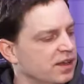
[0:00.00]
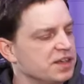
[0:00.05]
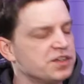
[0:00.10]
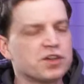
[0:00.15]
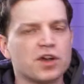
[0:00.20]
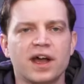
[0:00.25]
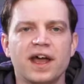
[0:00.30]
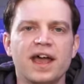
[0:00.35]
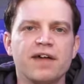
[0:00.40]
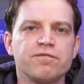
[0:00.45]
It's
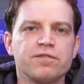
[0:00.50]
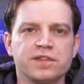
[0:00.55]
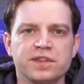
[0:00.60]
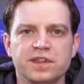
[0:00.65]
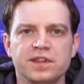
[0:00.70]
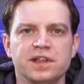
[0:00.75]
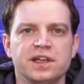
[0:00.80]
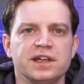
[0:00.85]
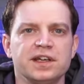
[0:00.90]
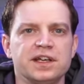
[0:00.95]
got
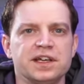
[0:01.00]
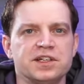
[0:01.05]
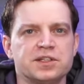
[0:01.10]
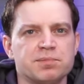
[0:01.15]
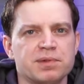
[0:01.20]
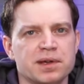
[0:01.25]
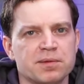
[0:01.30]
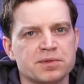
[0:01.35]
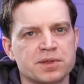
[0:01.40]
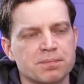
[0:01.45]
everything that you need to
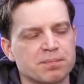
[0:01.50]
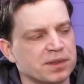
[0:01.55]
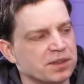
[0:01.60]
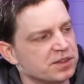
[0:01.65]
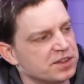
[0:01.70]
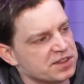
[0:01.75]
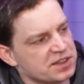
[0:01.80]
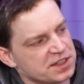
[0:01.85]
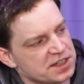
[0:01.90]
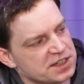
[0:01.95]
be able to
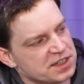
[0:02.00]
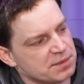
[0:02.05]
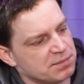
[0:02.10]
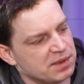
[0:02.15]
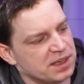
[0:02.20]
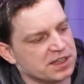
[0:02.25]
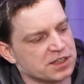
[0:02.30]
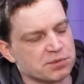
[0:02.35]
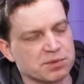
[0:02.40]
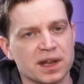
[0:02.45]
build a system
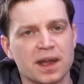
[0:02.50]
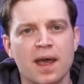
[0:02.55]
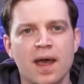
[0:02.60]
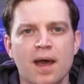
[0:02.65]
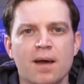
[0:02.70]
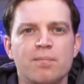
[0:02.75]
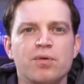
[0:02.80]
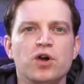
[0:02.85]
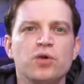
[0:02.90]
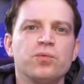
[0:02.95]
into it,
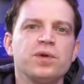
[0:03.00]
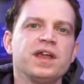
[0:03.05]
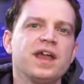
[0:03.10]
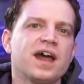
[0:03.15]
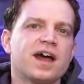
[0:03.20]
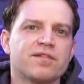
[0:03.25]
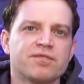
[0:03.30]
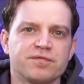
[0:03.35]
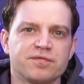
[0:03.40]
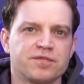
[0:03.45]
but we
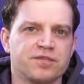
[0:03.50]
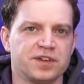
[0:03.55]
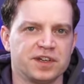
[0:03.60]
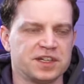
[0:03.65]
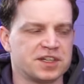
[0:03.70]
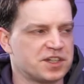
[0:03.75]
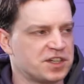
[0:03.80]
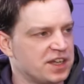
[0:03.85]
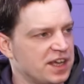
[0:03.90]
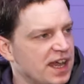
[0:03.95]
haven't
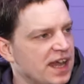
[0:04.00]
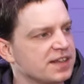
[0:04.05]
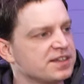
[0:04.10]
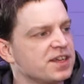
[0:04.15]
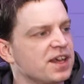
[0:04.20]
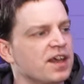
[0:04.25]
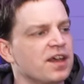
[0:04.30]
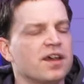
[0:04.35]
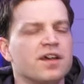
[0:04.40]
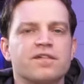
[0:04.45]
finished yet.